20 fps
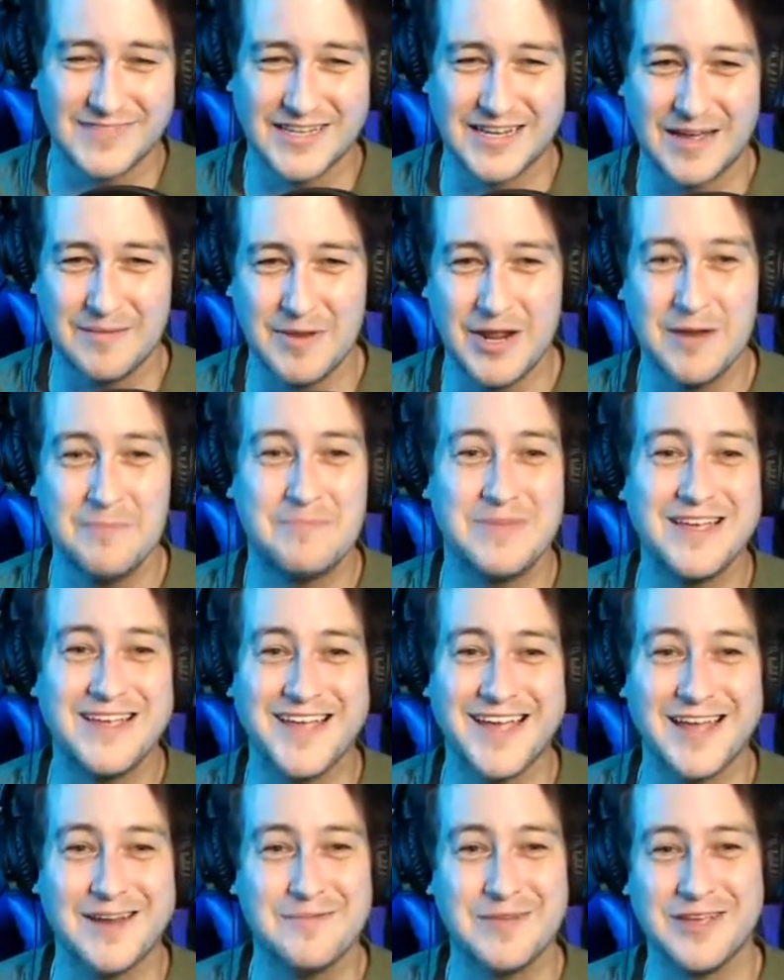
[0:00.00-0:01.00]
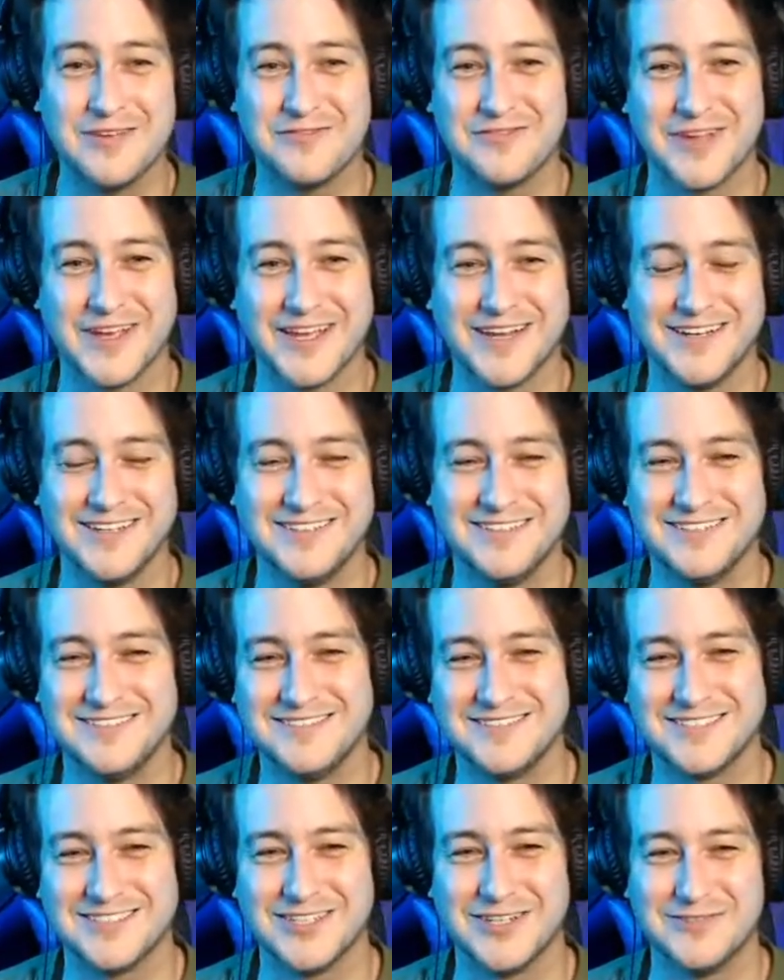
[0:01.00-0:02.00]
I'm not a big anime fan.
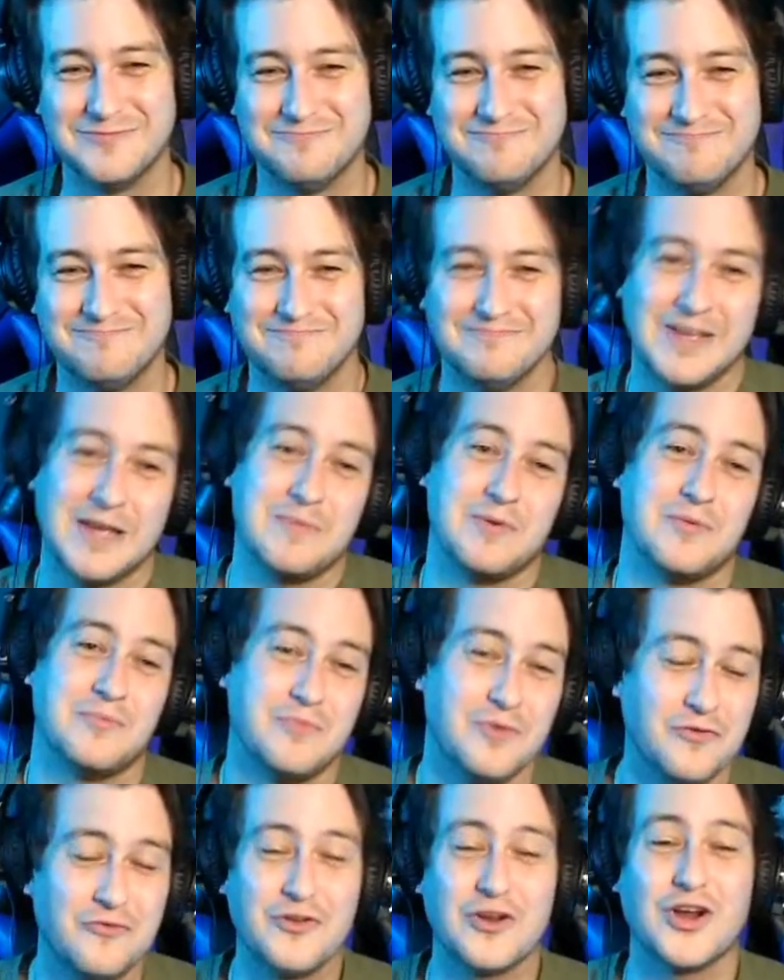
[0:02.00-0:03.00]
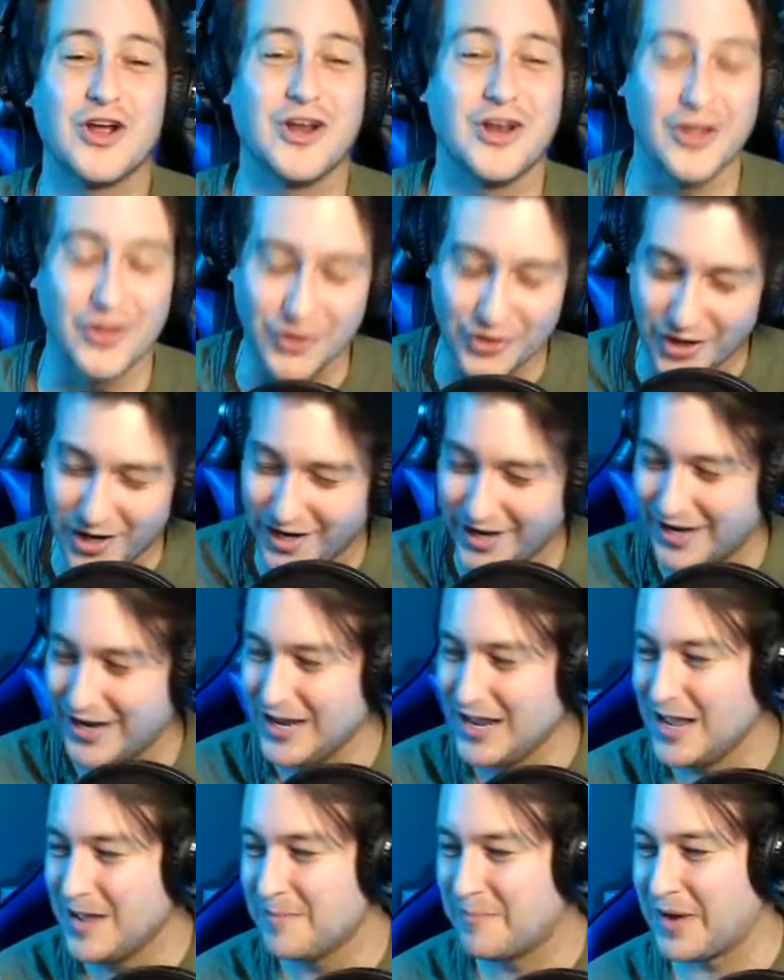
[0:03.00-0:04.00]
So maybe we'll figure out another con.
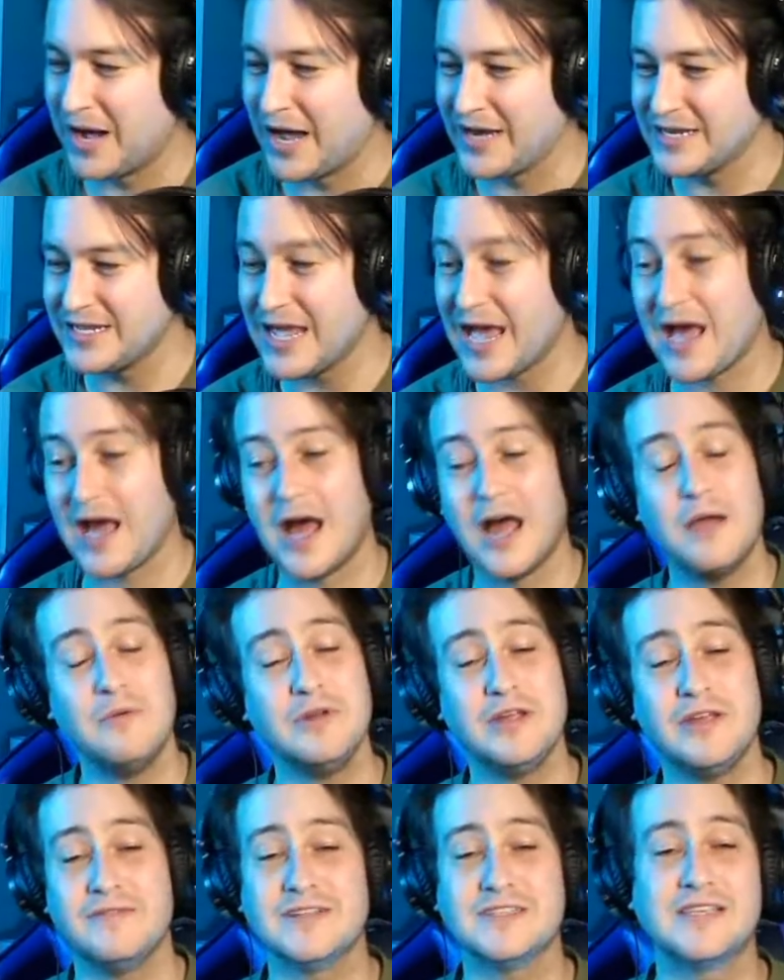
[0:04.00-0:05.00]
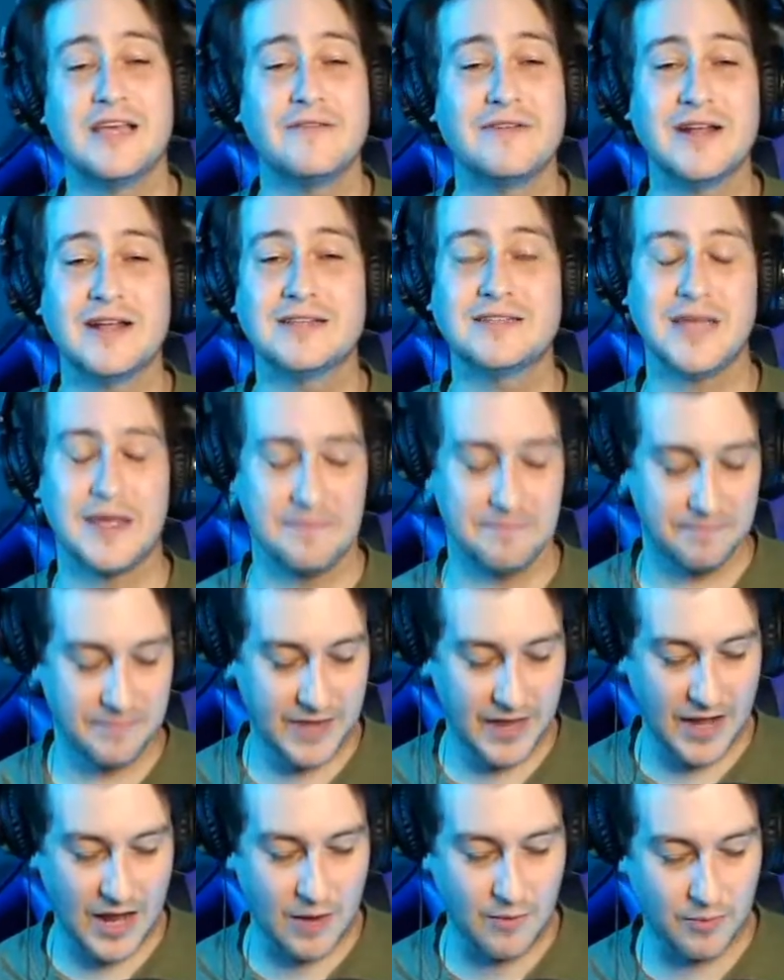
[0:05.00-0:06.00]
But yeah, I would give it a 7 out of 10.
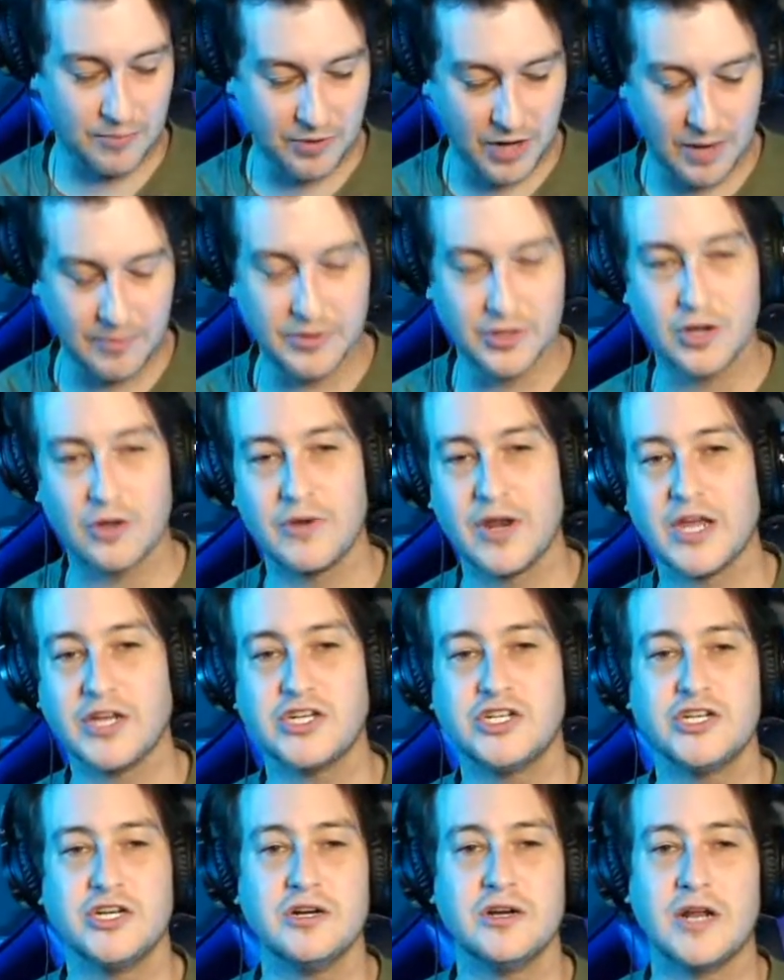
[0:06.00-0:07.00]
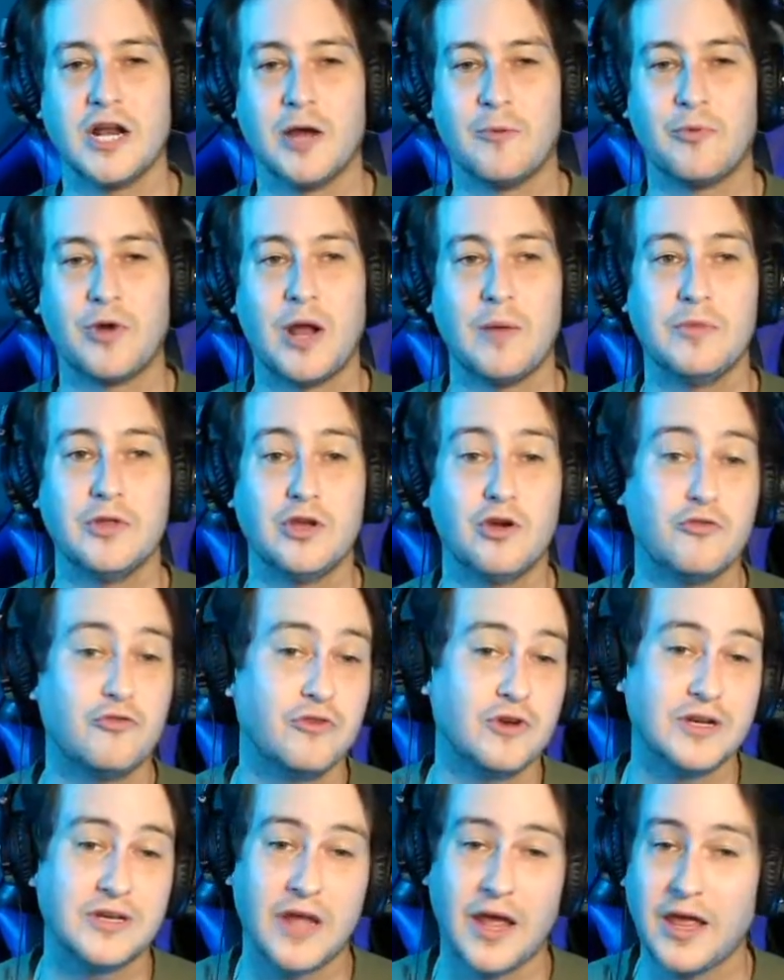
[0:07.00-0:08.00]
And I will probably go next year and I'll probably go for
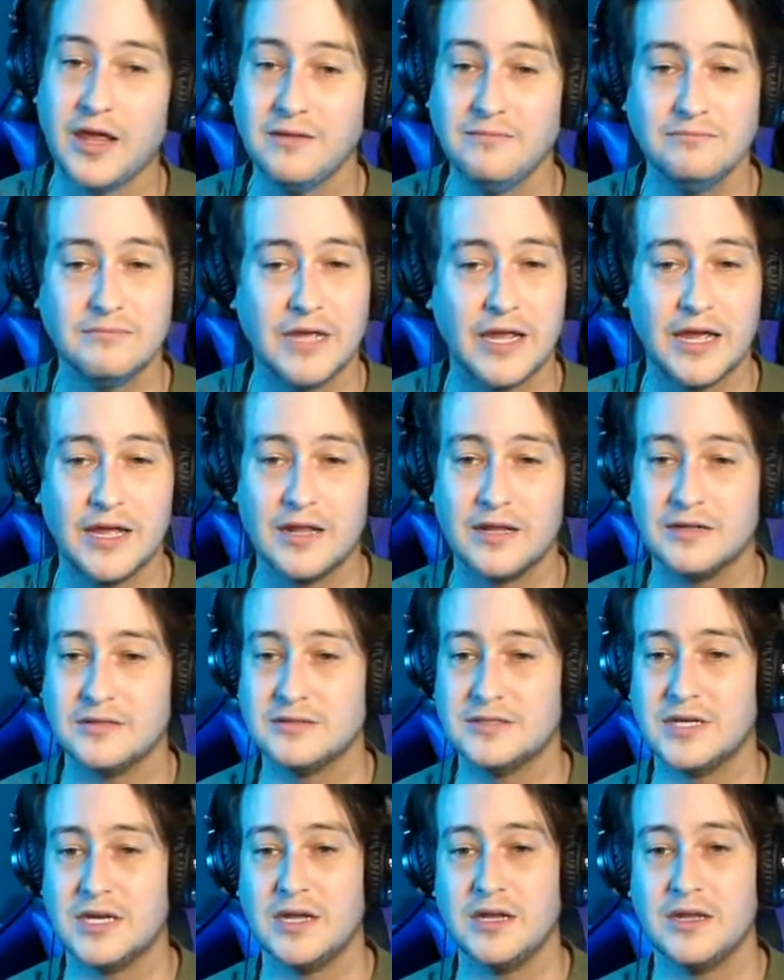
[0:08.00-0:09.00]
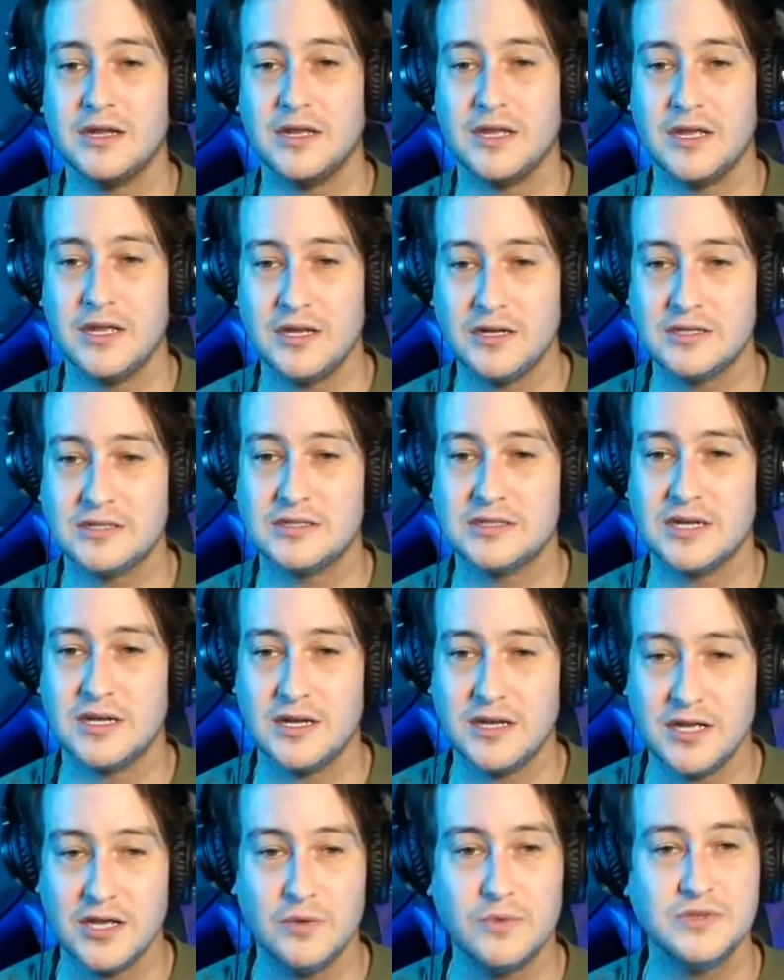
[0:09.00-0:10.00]
a day. And
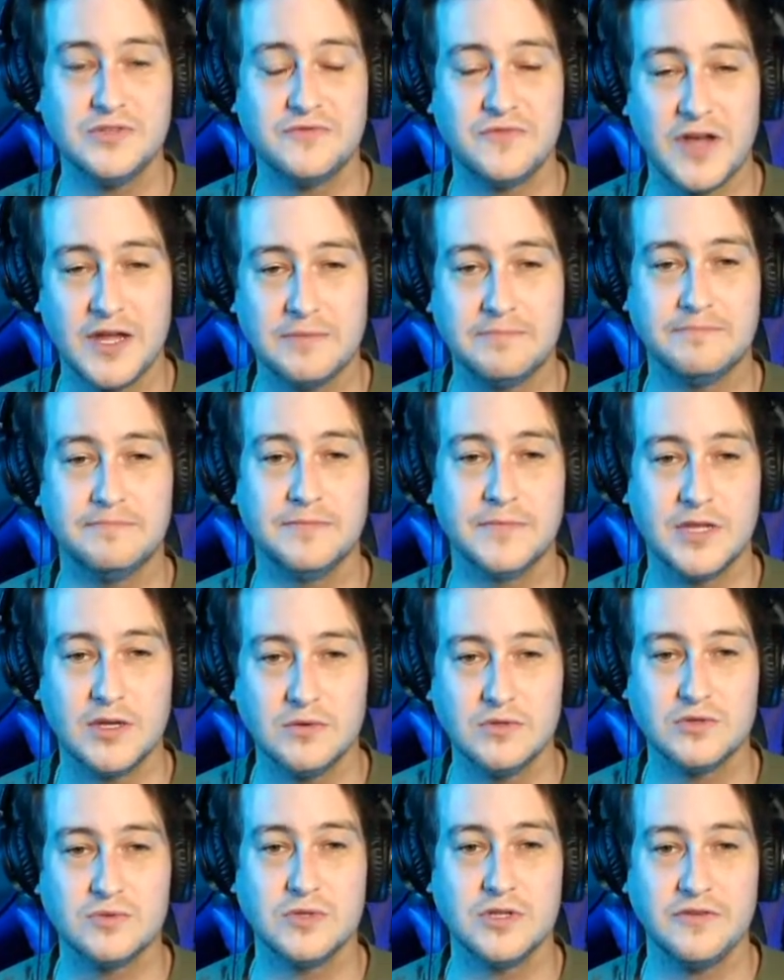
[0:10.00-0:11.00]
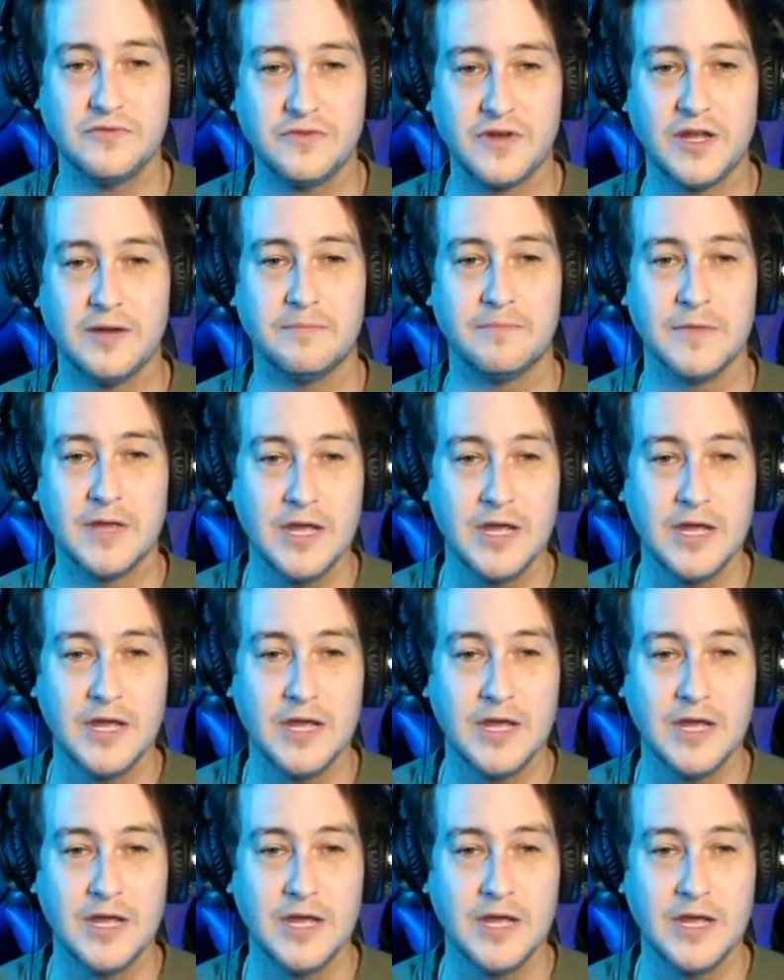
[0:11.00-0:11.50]
it was fun. It was really fun.